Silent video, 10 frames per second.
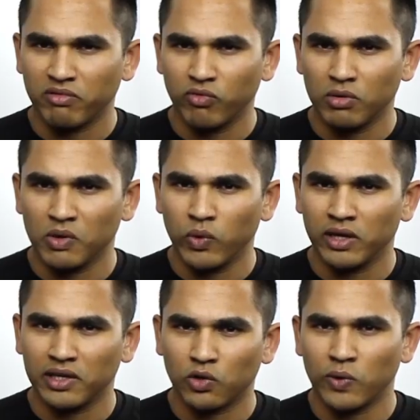performing
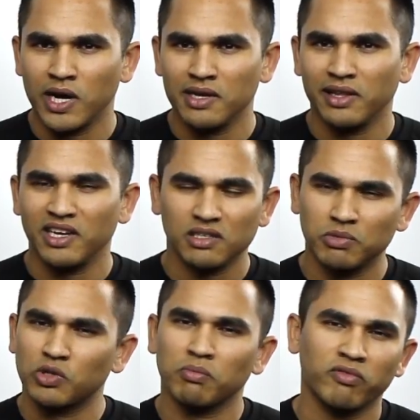well in karate class,
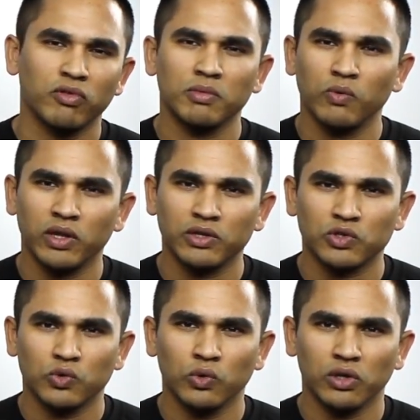but you're performing well
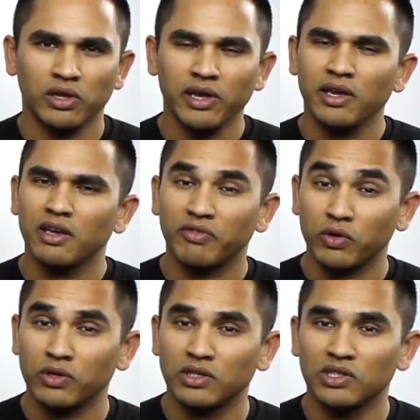at school. If
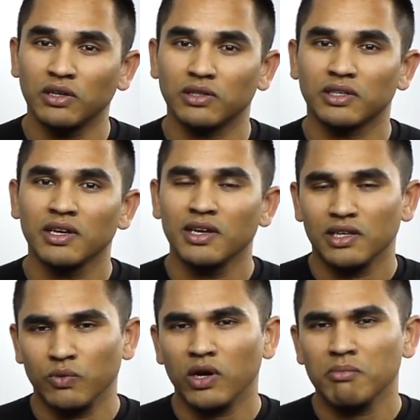you're an adult,
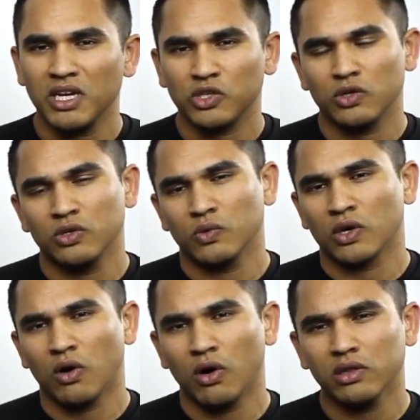you want to make sure you're
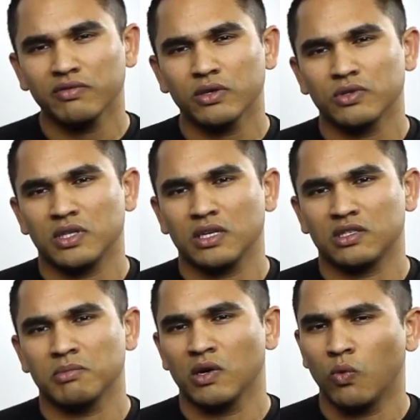doing all of those
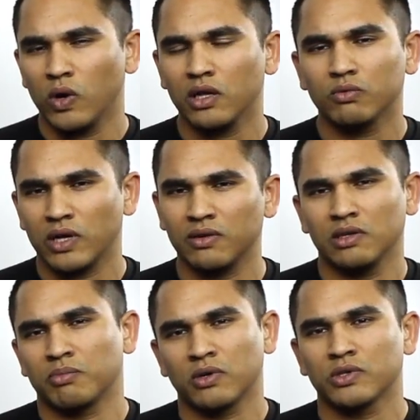things to be a
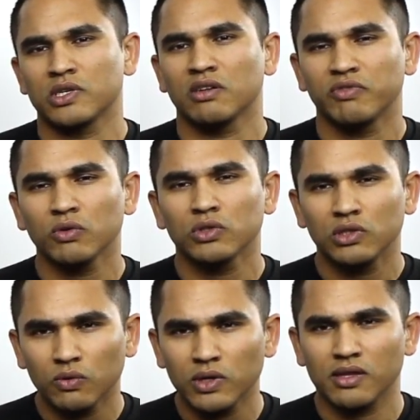well-rounded person. And if you're
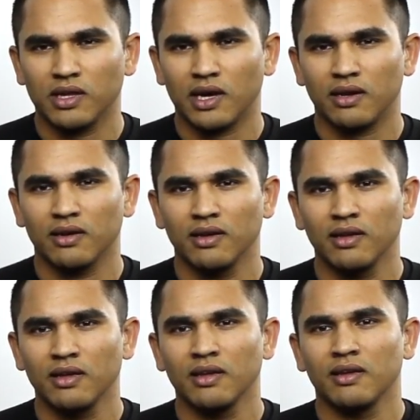doing that,
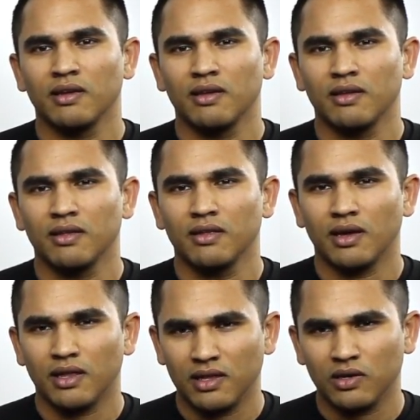
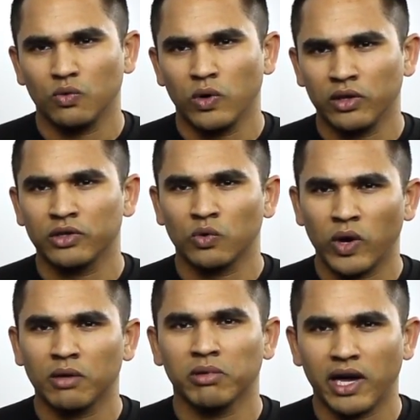I think you're well on your
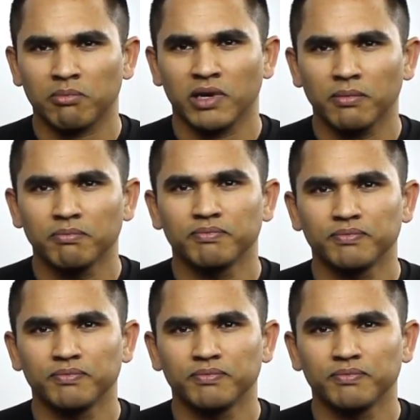way to black belt.